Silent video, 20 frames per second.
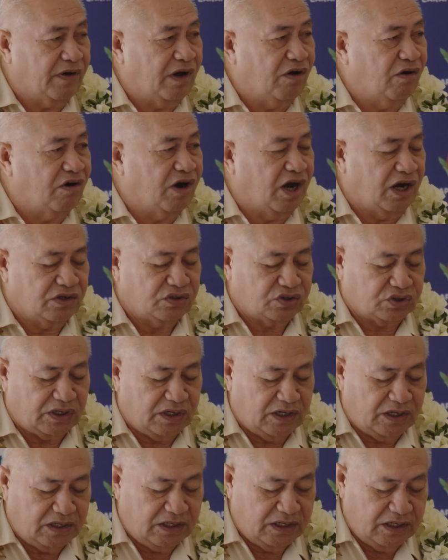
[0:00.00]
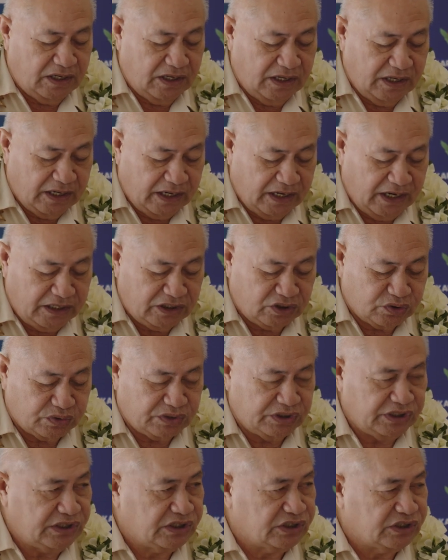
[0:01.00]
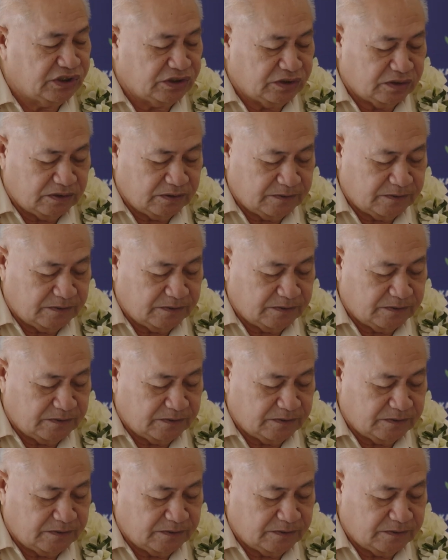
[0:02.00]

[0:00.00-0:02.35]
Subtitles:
our culture and tradition.